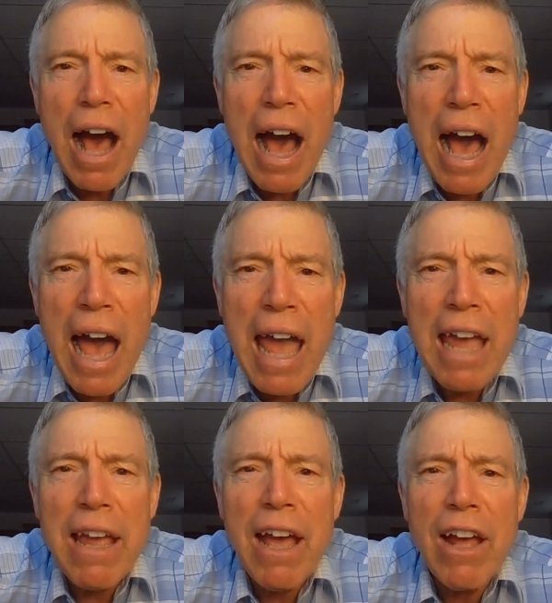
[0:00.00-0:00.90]

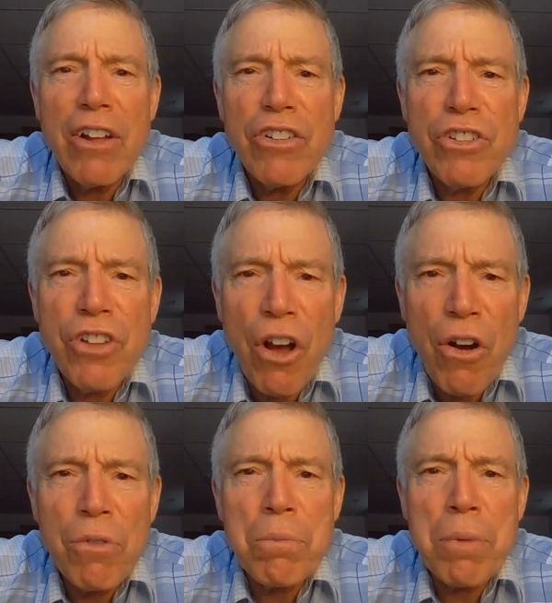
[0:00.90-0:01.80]
I
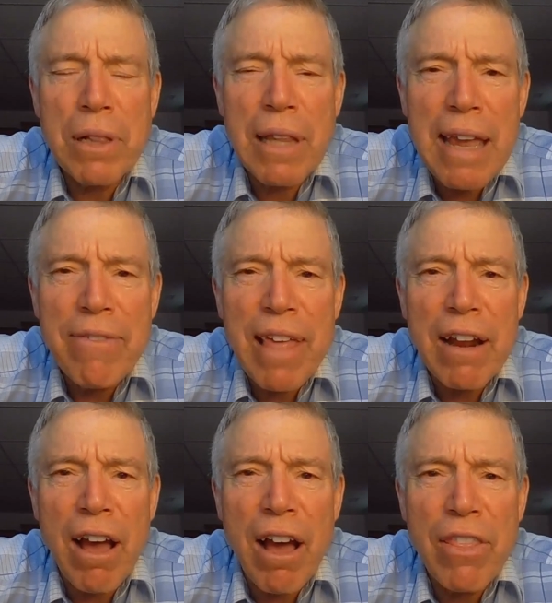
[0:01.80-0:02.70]
don't believe
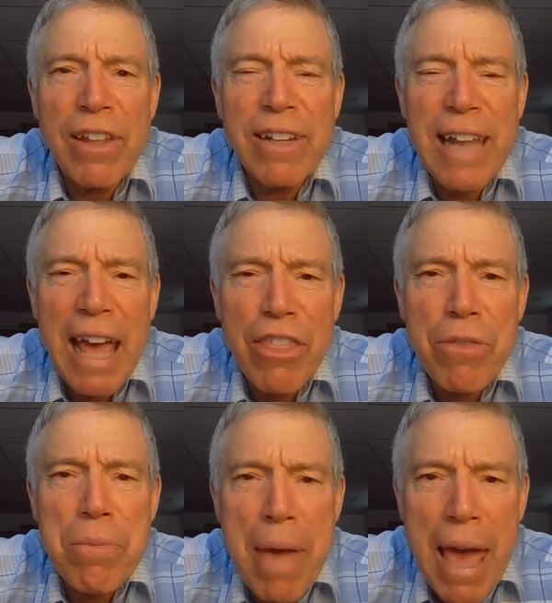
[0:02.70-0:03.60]
that on the
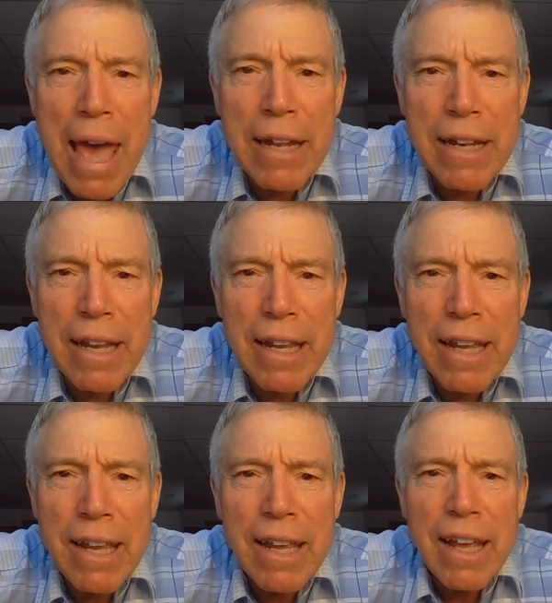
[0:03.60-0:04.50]
deathbed,
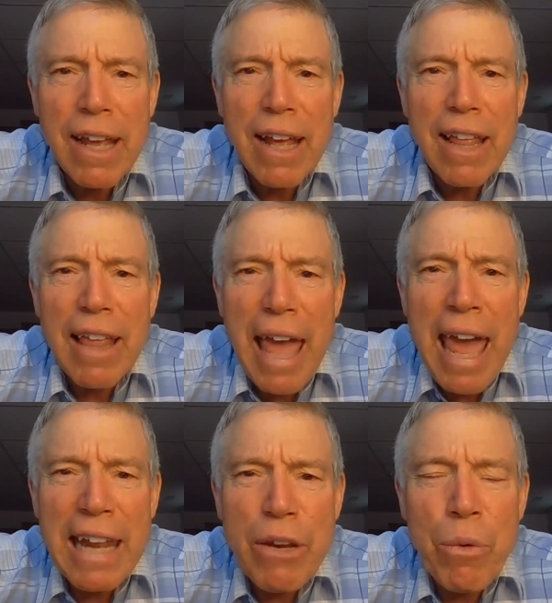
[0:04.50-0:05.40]

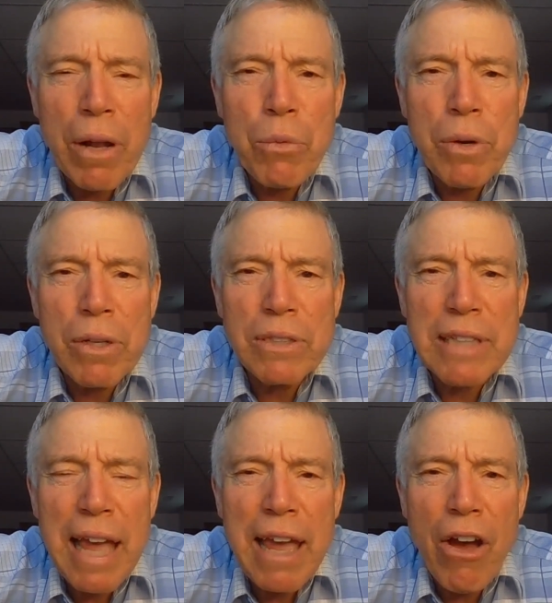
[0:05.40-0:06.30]
anyone will
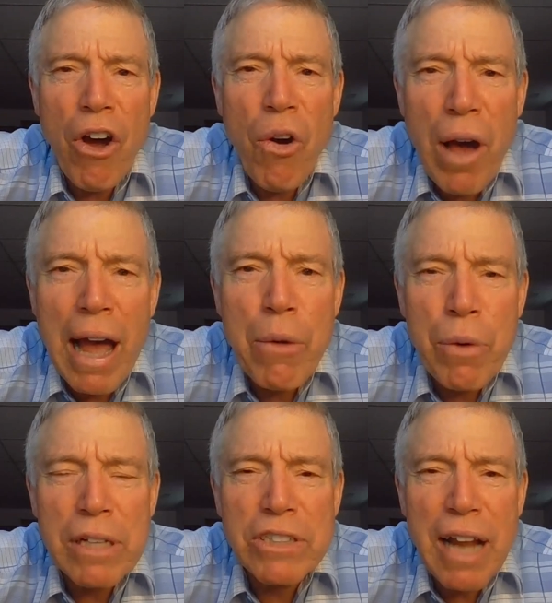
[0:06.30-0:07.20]
say, oh, I
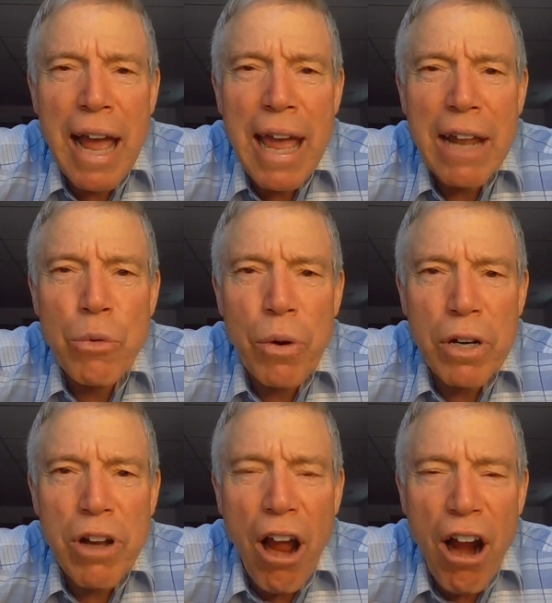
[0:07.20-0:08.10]
wished I had
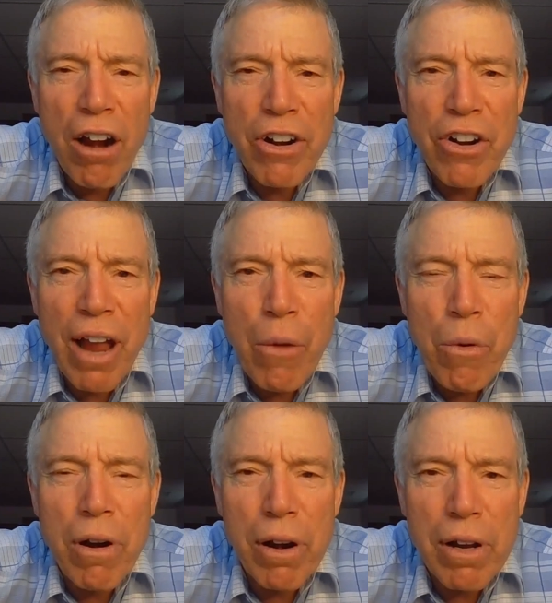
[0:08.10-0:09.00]
worked harder at
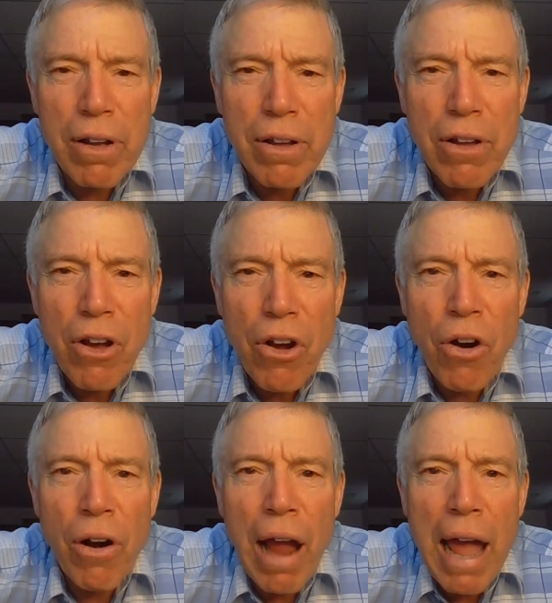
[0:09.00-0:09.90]
work,
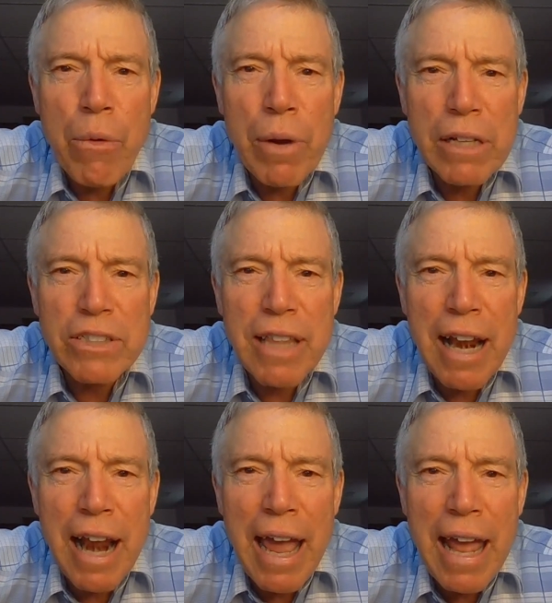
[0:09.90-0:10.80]
or I wish
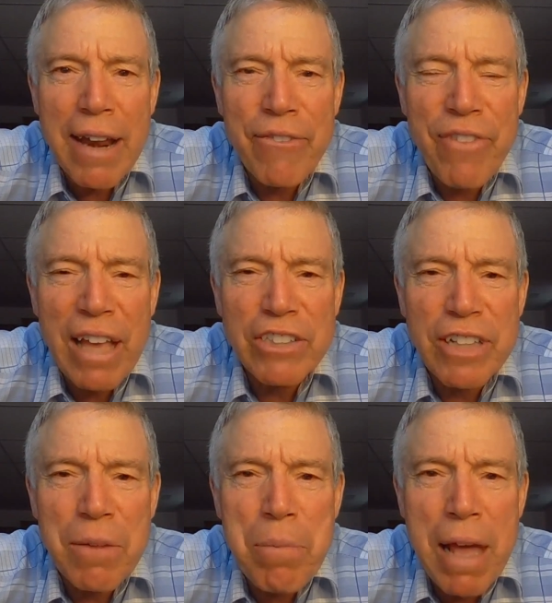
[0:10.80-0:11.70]
that I had
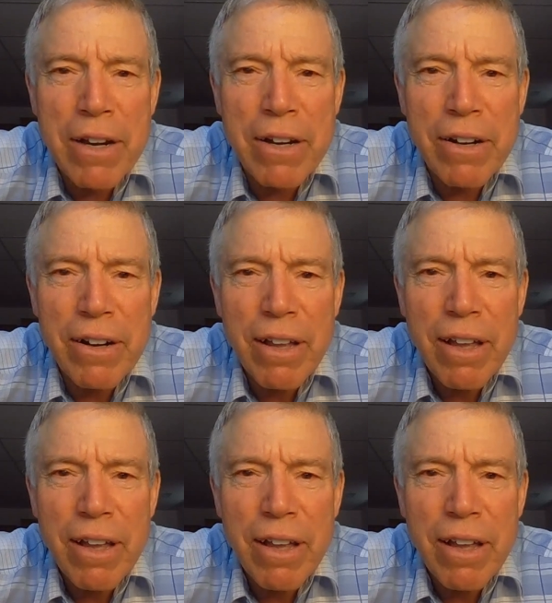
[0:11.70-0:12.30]
invested better.